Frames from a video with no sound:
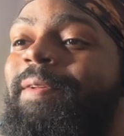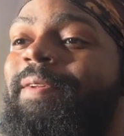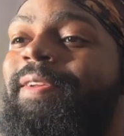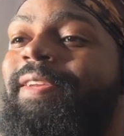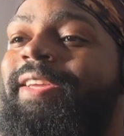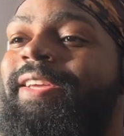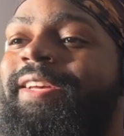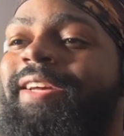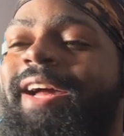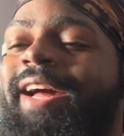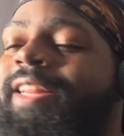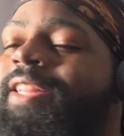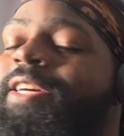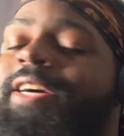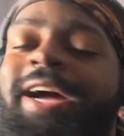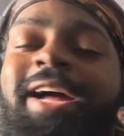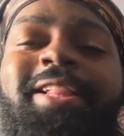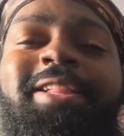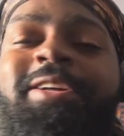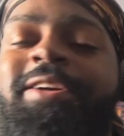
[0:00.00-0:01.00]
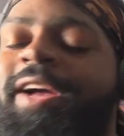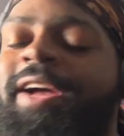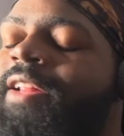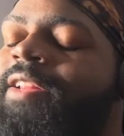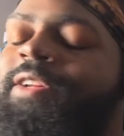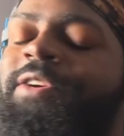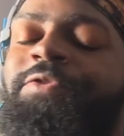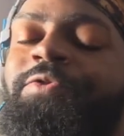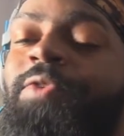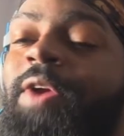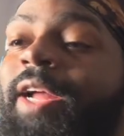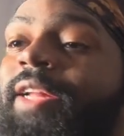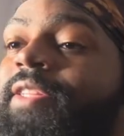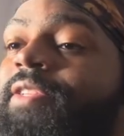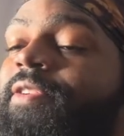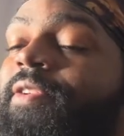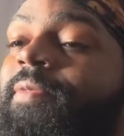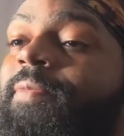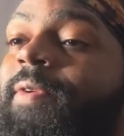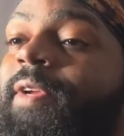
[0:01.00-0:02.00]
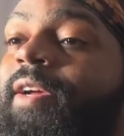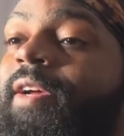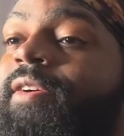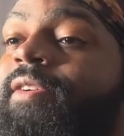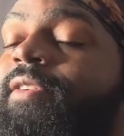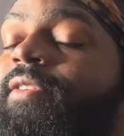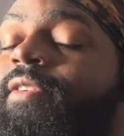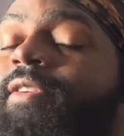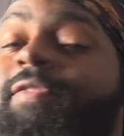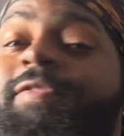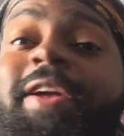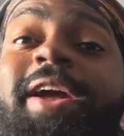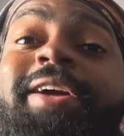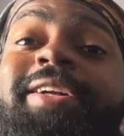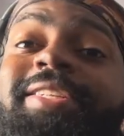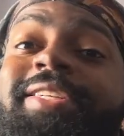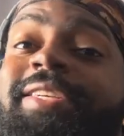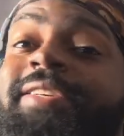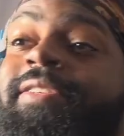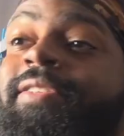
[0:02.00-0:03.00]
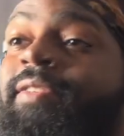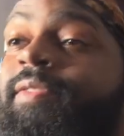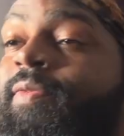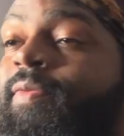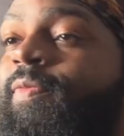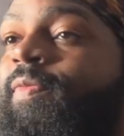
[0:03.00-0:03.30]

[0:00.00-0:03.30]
yeah, I love reacting to them, y'all. If y'all can tell.